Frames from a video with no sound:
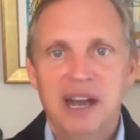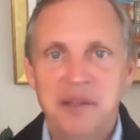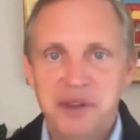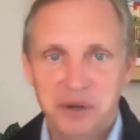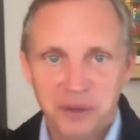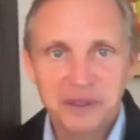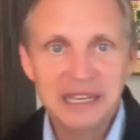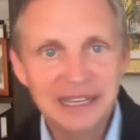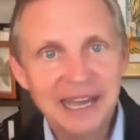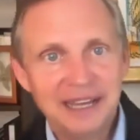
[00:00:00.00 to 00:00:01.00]
they're
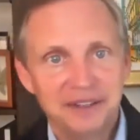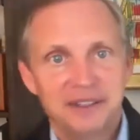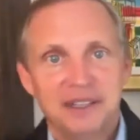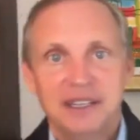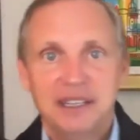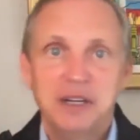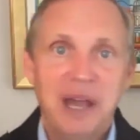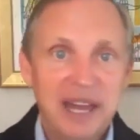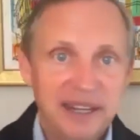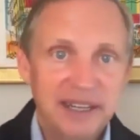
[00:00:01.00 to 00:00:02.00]
looking at
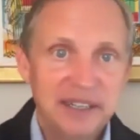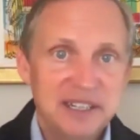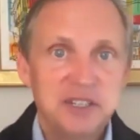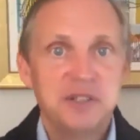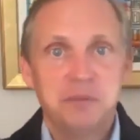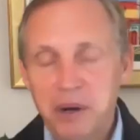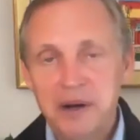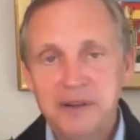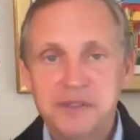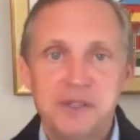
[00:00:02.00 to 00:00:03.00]
adding additional
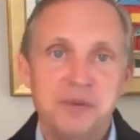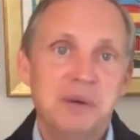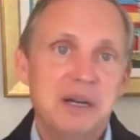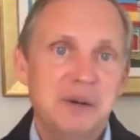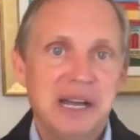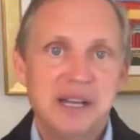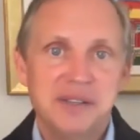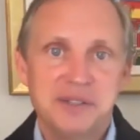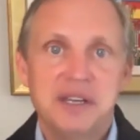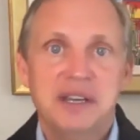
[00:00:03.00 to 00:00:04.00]
parks, as well
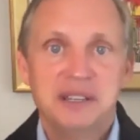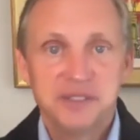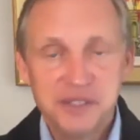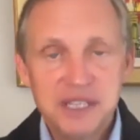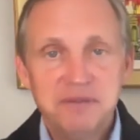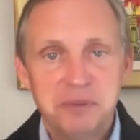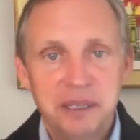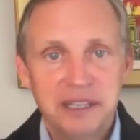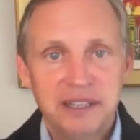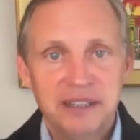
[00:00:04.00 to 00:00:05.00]
as
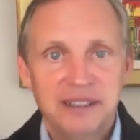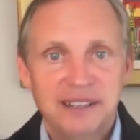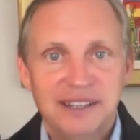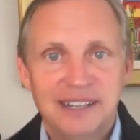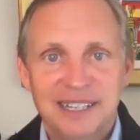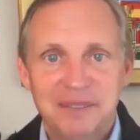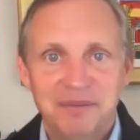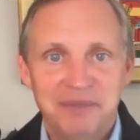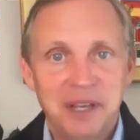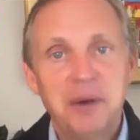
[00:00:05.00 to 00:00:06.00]
conceivably
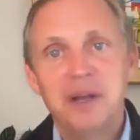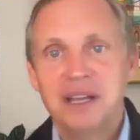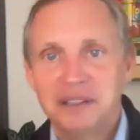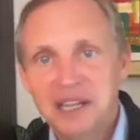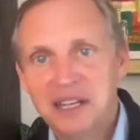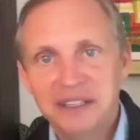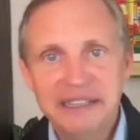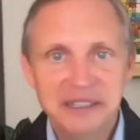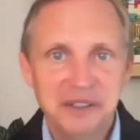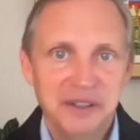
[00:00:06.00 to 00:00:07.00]
going a lot
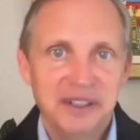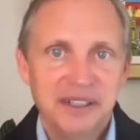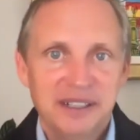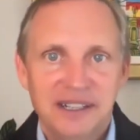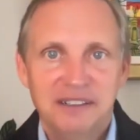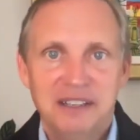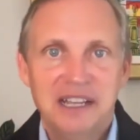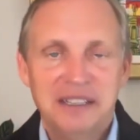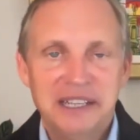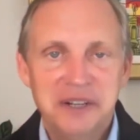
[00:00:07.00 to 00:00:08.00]
later
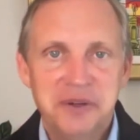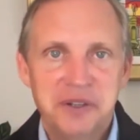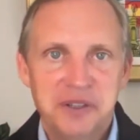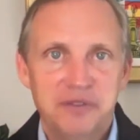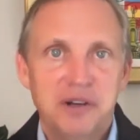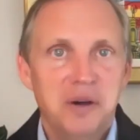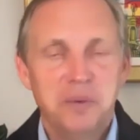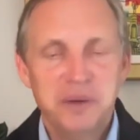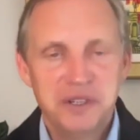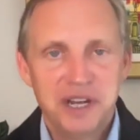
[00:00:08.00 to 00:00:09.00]
into the fall,
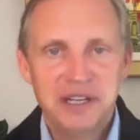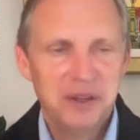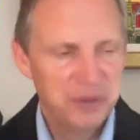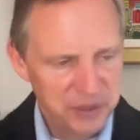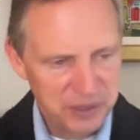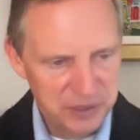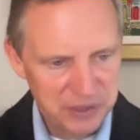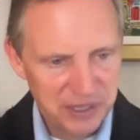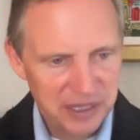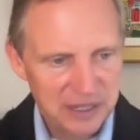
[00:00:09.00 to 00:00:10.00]
which I know that
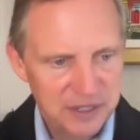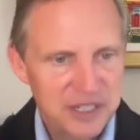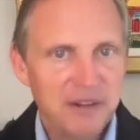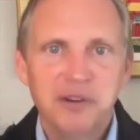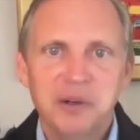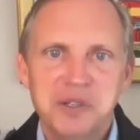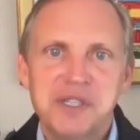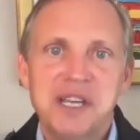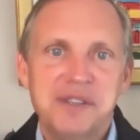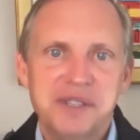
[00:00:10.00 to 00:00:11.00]
there's several
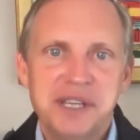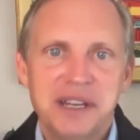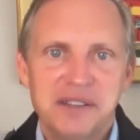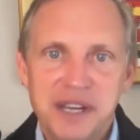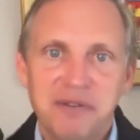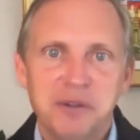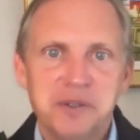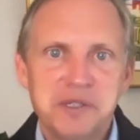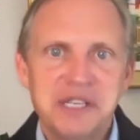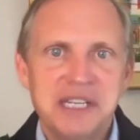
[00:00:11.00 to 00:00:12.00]

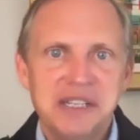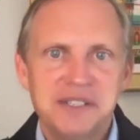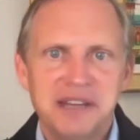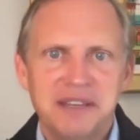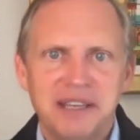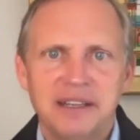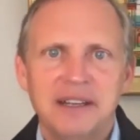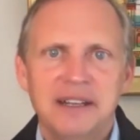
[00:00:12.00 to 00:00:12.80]
cities, I think,